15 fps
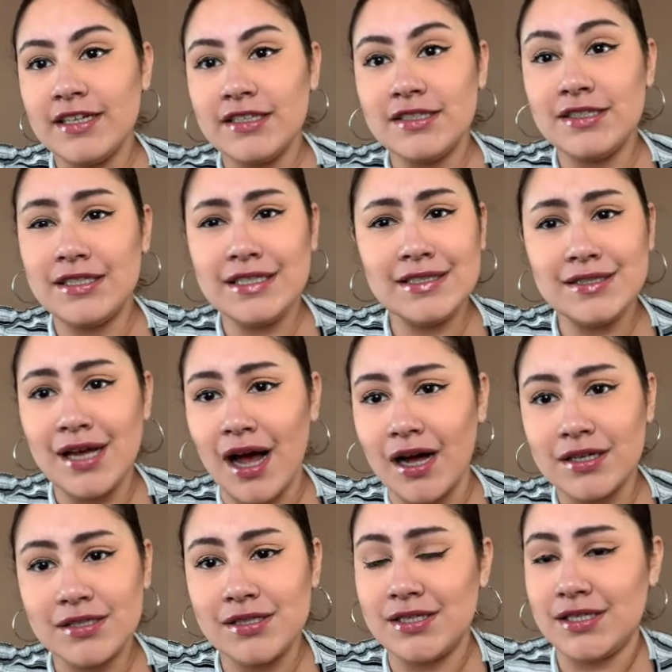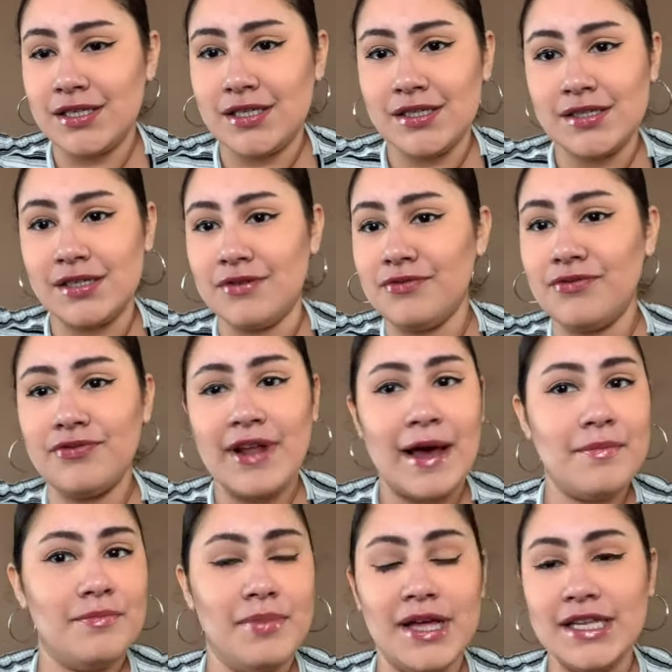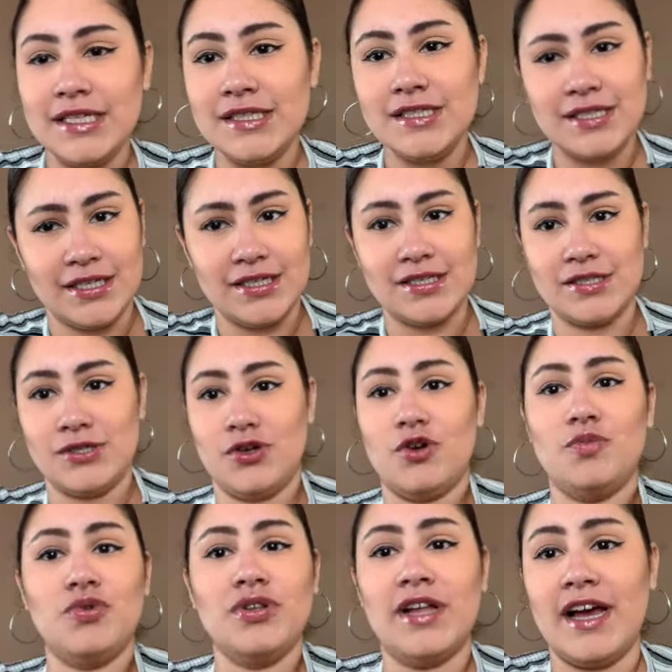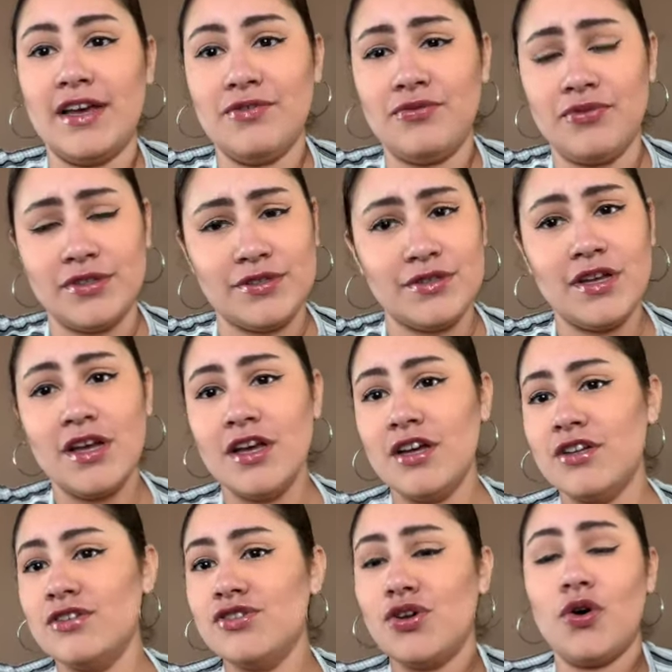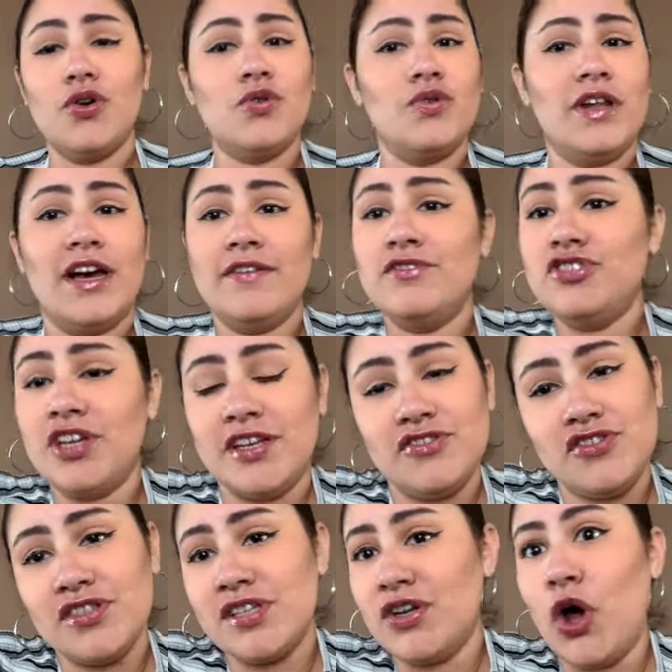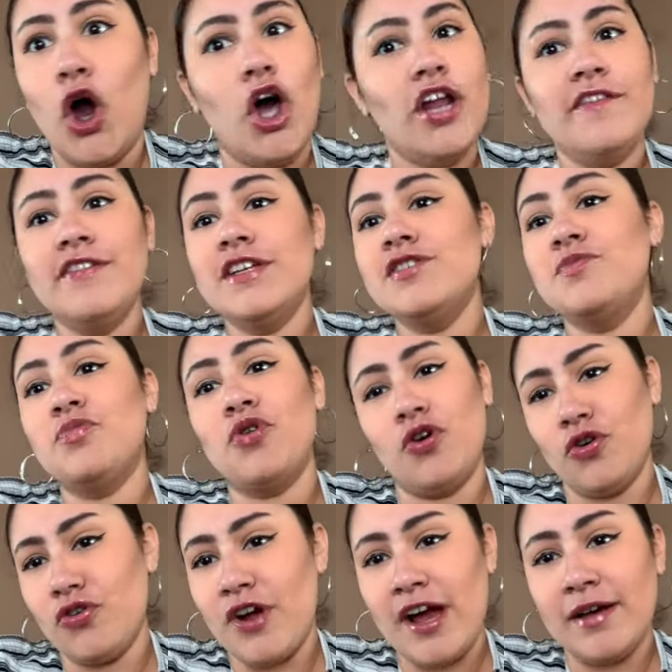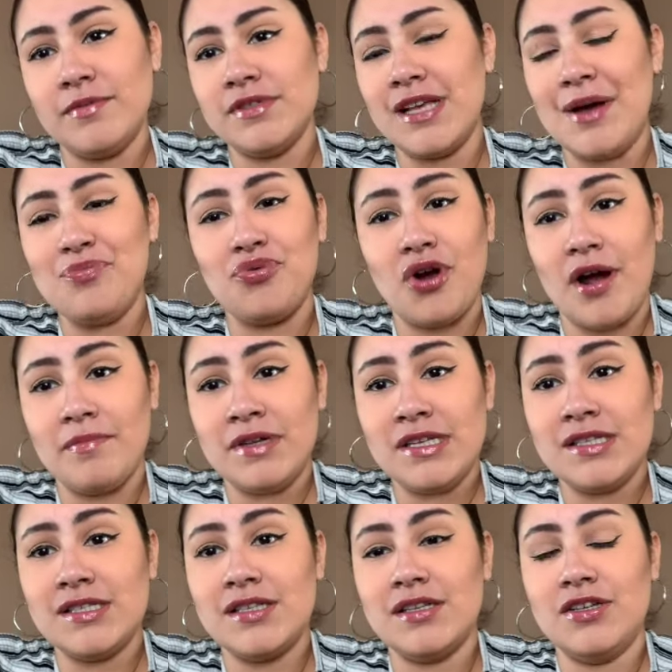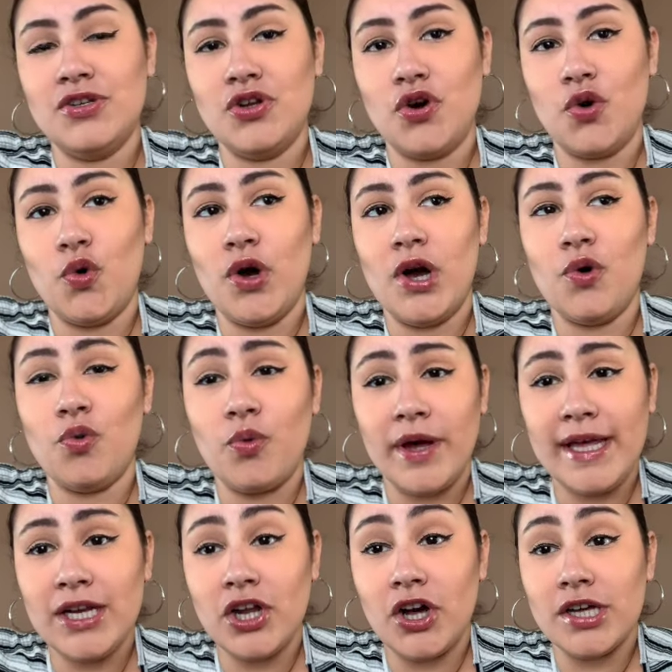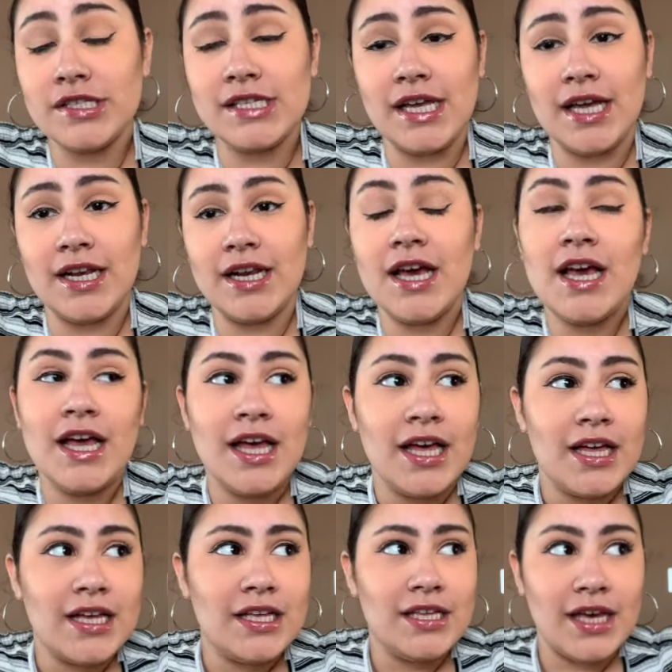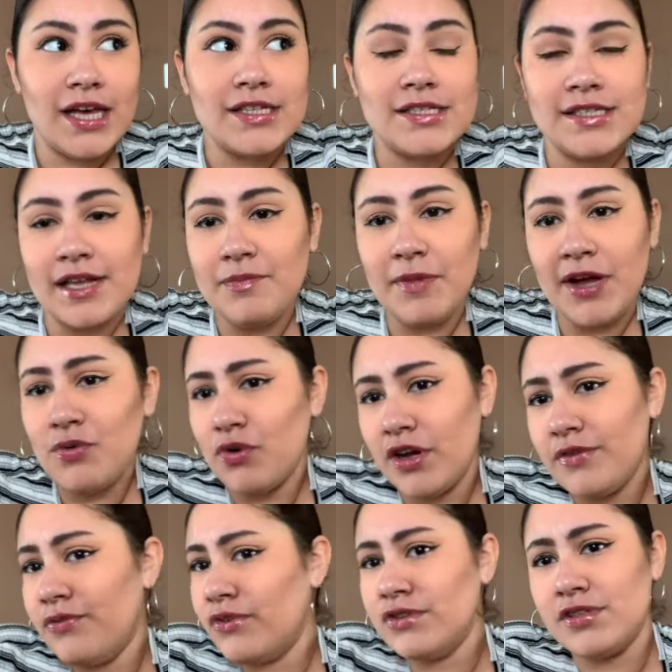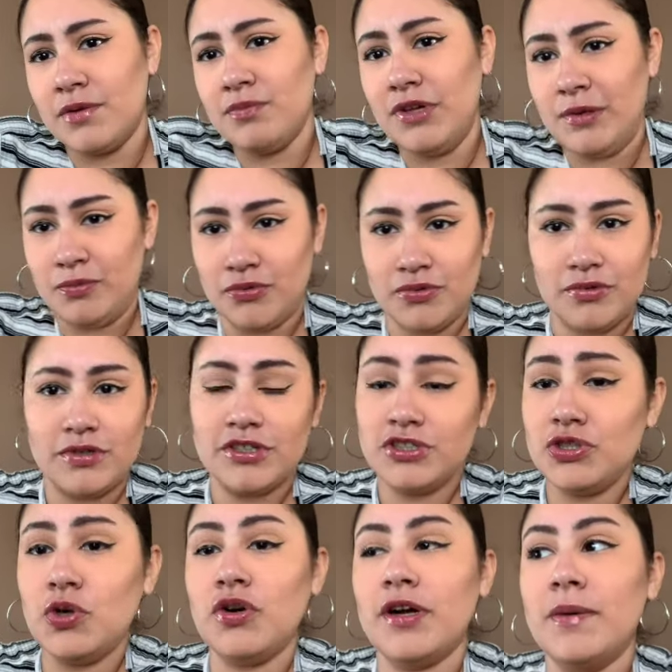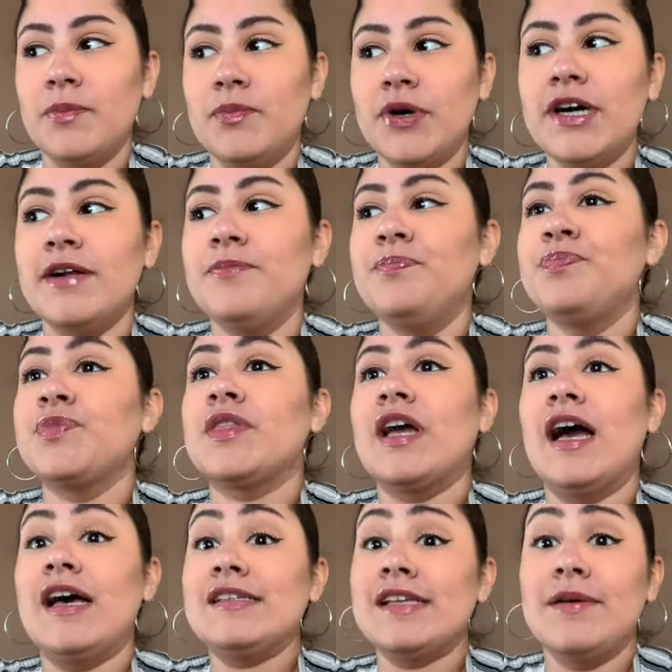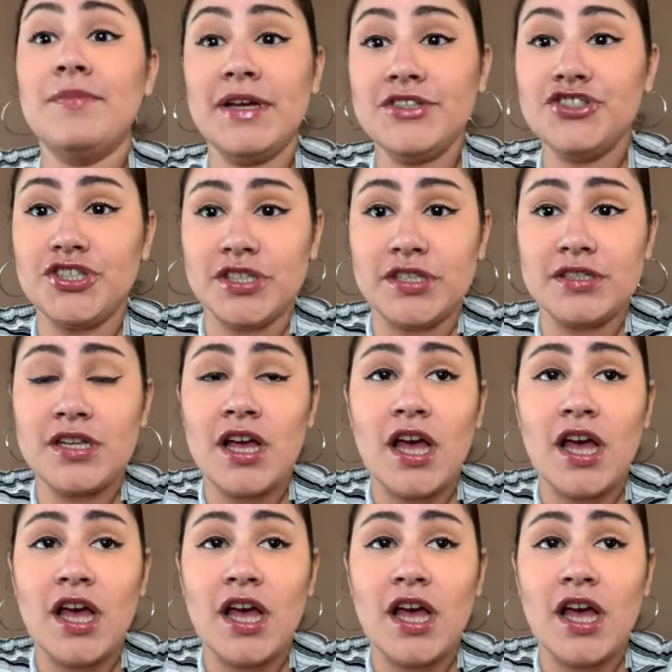detox teas and flat belly teas and Herbalife and total life changes and all of these programs that promise, weight loss. And yes, they might work for some people, sure. But as I mentioned,